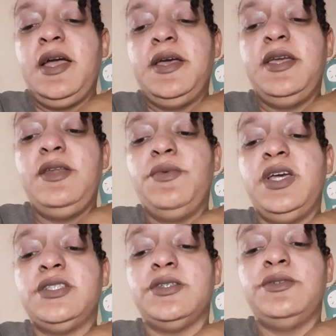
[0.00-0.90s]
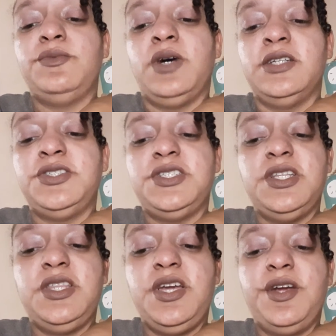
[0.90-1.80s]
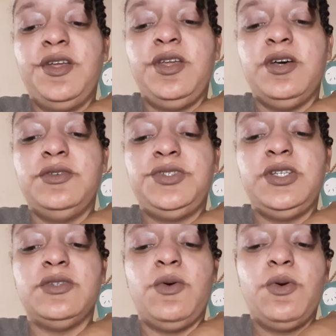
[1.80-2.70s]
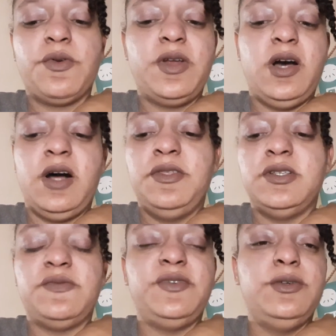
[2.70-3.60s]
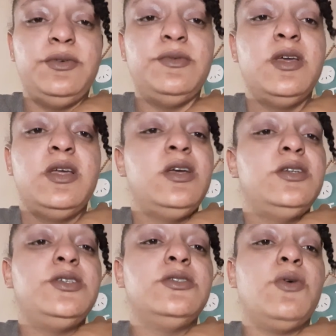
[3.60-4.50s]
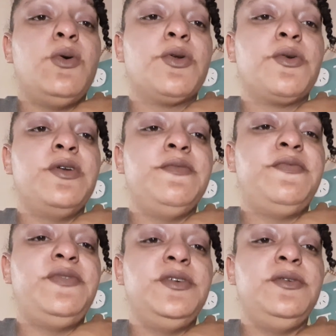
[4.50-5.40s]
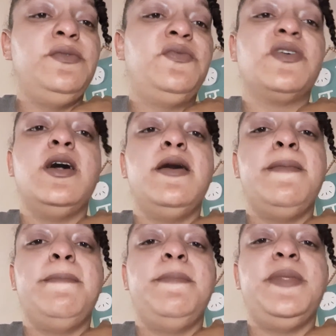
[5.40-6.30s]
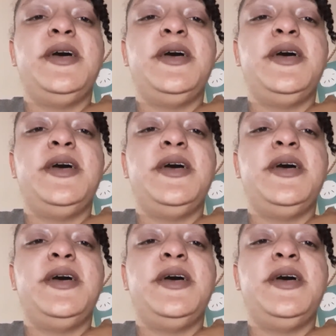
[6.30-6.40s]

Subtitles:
Anyway, so while she's in there, she's ordering all this food. She's ordering food from